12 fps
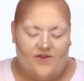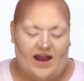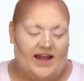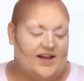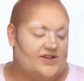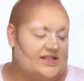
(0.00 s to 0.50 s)

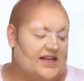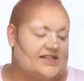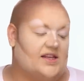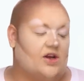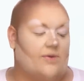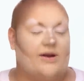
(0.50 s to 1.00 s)
that I use and
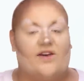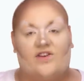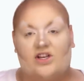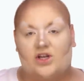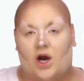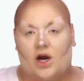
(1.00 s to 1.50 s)
it's a little bit
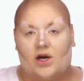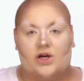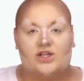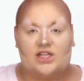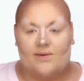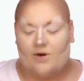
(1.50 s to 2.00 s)
of a
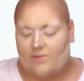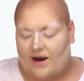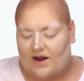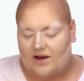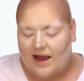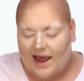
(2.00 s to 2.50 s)
darker shimmer
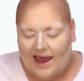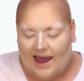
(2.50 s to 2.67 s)
brown.